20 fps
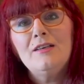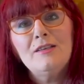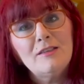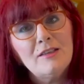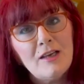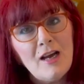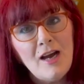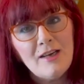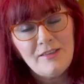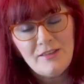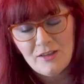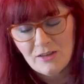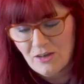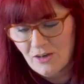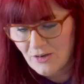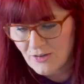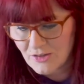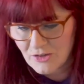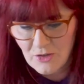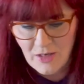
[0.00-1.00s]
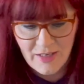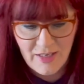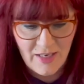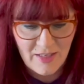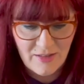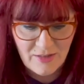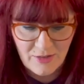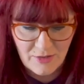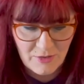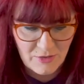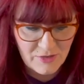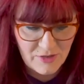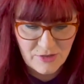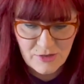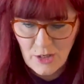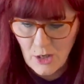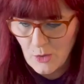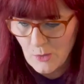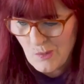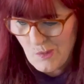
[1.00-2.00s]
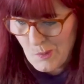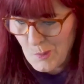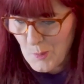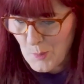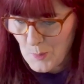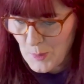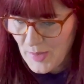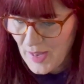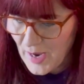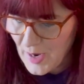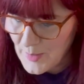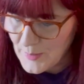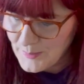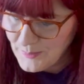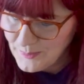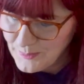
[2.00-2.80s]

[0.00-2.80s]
cocktail cards. So I got those. So now